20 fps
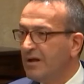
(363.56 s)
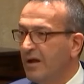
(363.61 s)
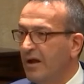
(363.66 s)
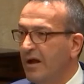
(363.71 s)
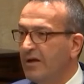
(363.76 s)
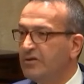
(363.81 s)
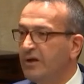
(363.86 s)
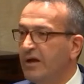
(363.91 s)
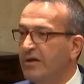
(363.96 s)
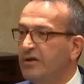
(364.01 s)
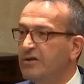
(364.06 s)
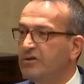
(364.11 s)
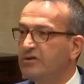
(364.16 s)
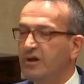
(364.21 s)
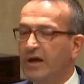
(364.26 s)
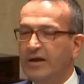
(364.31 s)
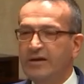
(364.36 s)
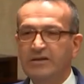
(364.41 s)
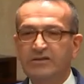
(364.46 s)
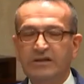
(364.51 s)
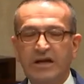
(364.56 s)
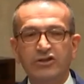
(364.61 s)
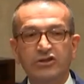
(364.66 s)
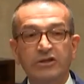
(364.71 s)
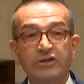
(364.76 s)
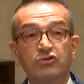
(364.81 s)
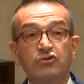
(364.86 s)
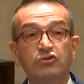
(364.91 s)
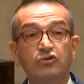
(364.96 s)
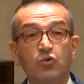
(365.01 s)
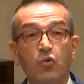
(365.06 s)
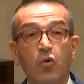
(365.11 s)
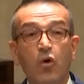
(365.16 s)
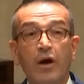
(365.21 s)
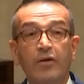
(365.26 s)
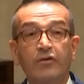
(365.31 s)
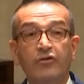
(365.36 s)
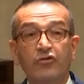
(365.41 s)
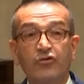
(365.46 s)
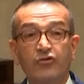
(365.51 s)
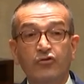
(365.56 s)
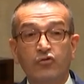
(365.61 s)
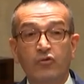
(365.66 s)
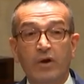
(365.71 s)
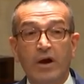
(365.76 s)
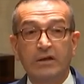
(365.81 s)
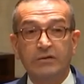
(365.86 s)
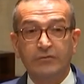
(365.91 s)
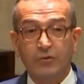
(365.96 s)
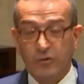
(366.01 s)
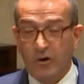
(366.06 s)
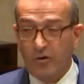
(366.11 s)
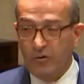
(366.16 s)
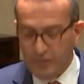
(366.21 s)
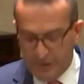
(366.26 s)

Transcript: It is actually just quite disgraceful, and I'll